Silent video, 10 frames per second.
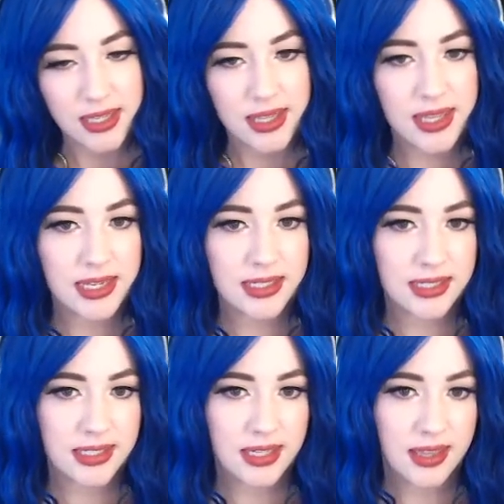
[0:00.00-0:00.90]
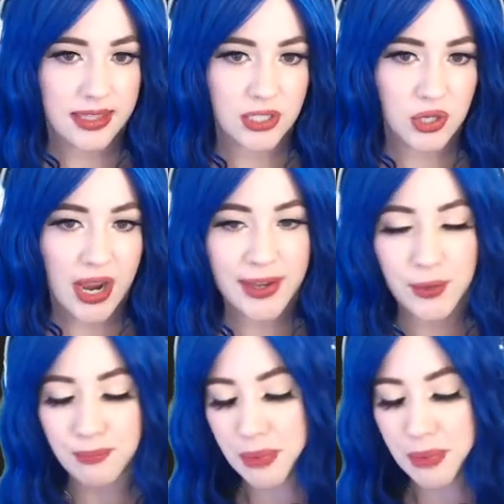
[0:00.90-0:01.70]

this triangle